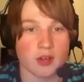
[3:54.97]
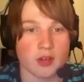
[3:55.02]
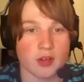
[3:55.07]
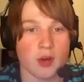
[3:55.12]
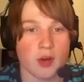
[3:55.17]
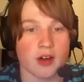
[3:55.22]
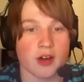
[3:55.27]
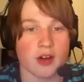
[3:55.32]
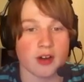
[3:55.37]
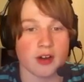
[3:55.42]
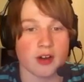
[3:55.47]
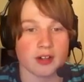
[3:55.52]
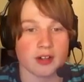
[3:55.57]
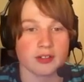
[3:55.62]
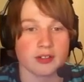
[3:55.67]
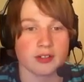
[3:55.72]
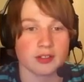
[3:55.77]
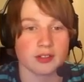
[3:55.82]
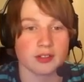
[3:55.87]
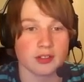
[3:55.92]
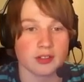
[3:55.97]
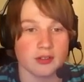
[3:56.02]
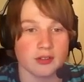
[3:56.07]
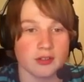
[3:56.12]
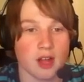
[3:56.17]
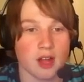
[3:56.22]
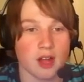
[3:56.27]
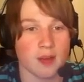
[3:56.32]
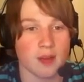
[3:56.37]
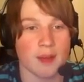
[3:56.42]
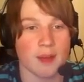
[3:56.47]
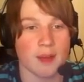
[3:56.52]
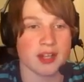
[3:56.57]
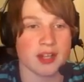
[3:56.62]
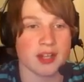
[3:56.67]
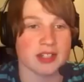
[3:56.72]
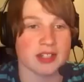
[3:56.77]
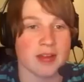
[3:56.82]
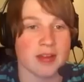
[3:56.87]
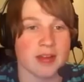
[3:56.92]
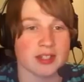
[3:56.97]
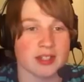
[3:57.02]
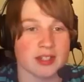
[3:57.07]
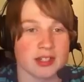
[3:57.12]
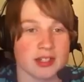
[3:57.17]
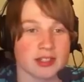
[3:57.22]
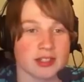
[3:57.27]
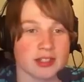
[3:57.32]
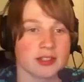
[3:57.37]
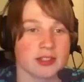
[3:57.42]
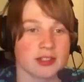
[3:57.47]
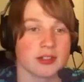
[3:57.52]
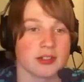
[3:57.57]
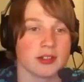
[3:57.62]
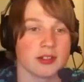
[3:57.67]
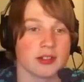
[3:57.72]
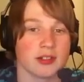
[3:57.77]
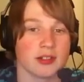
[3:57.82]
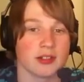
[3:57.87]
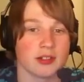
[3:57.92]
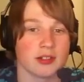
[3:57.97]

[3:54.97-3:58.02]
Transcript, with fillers: Oh no, water! Ah, my biggest nemesis.